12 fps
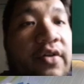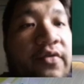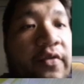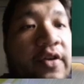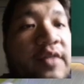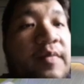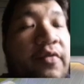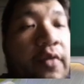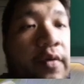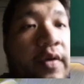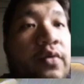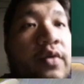first before
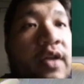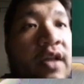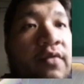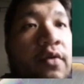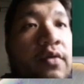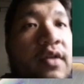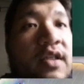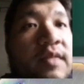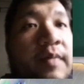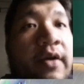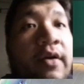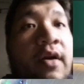we do the Invoke
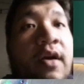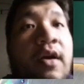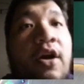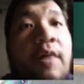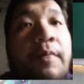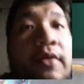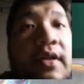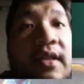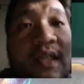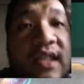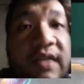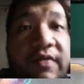Despair. Our opponent
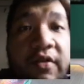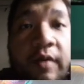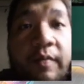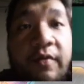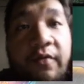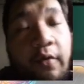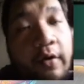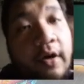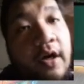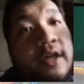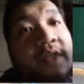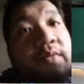does have a grip of 4
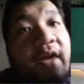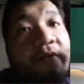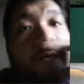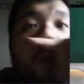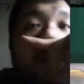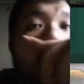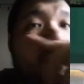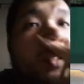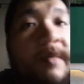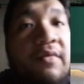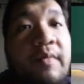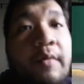cards. We have to assume some
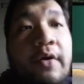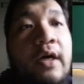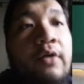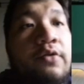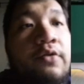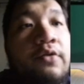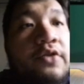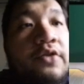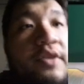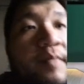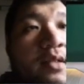of them are counter spells.